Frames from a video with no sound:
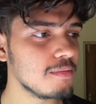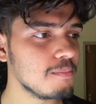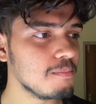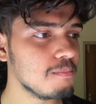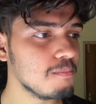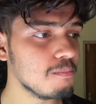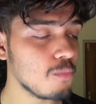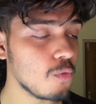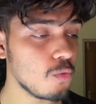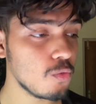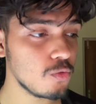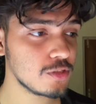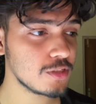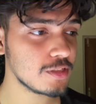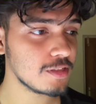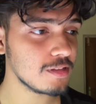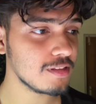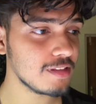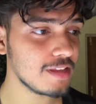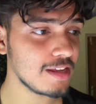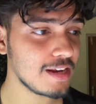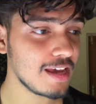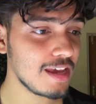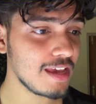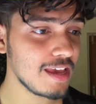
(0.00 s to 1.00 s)
more skill
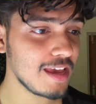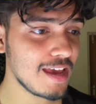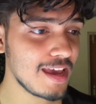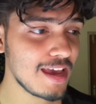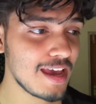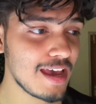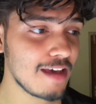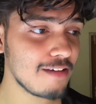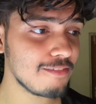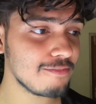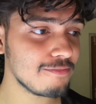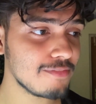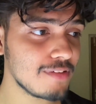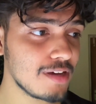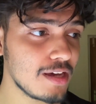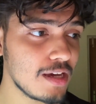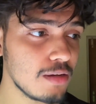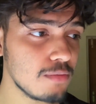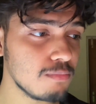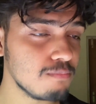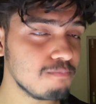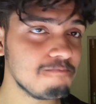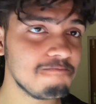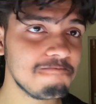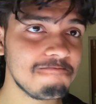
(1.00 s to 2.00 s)
than I have,
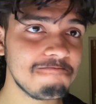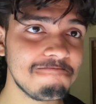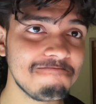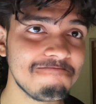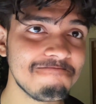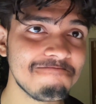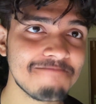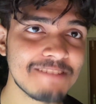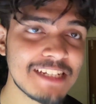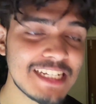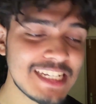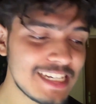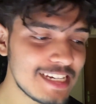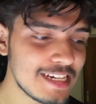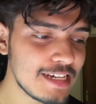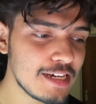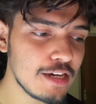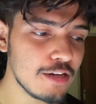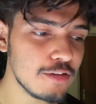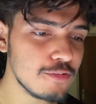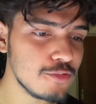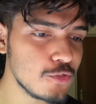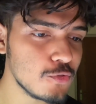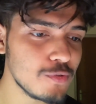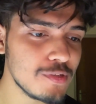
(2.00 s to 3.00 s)

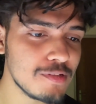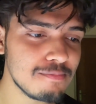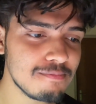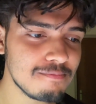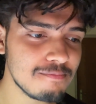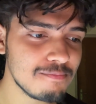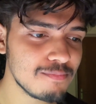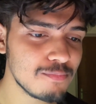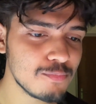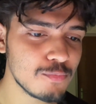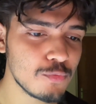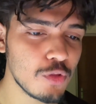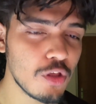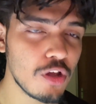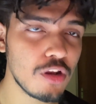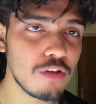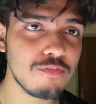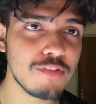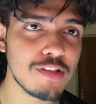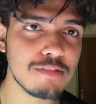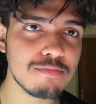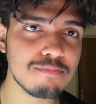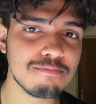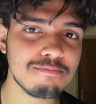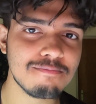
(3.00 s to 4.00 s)
I'd do it rather
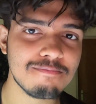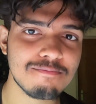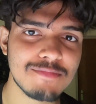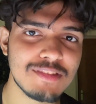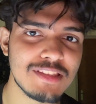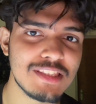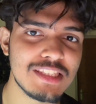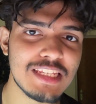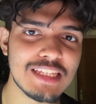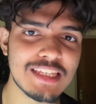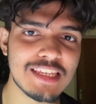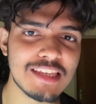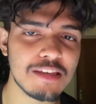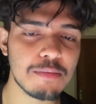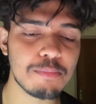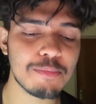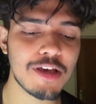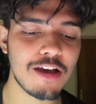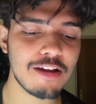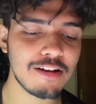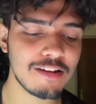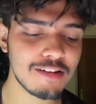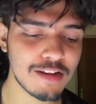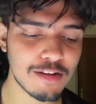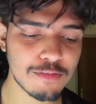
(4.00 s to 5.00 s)
than thinking about it.